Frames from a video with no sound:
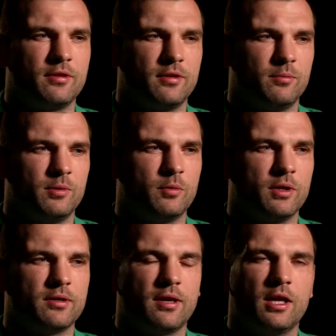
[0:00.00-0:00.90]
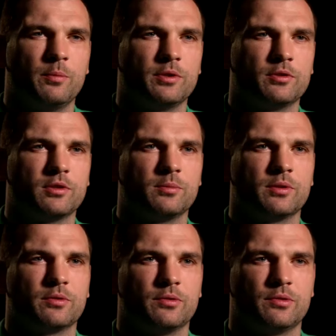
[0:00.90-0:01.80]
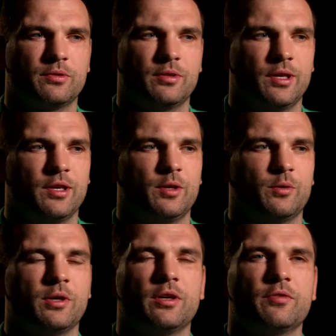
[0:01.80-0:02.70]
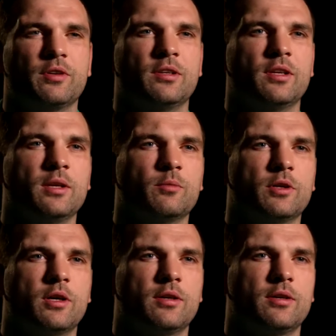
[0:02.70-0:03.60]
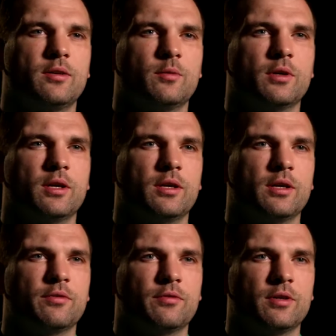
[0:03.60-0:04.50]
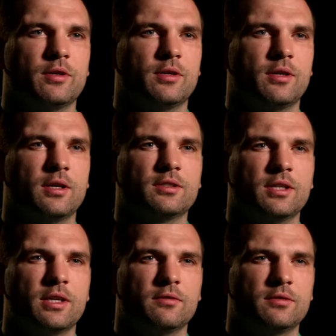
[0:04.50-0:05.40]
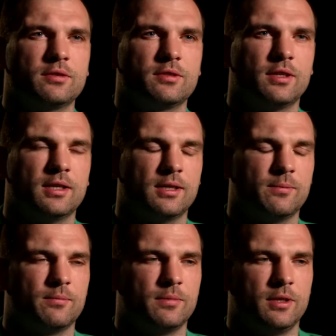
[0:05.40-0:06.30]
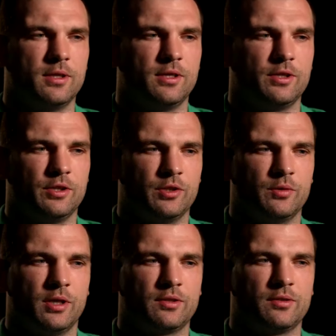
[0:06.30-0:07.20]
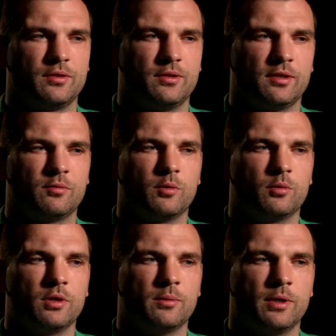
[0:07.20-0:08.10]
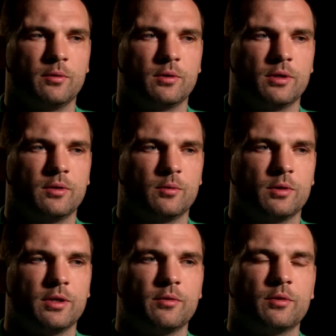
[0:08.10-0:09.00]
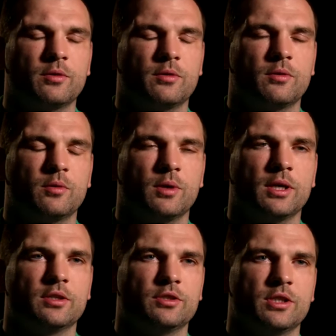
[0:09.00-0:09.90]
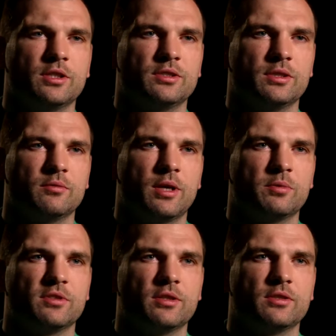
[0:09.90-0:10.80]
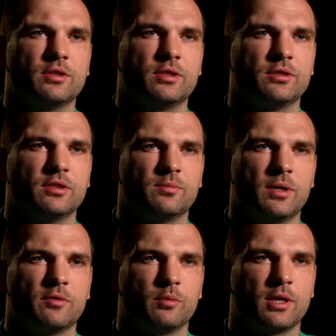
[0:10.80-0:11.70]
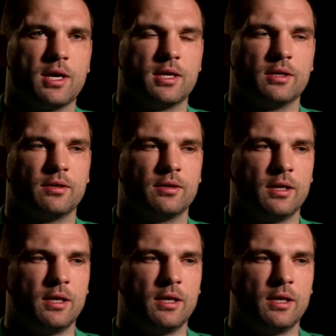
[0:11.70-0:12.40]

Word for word: to be willing to help each other because we're here for the team. We're not we're not here for ourselves. Um, you know that's that's what we're about. We're we're here to wear the jersey and represent the jersey as best we can. And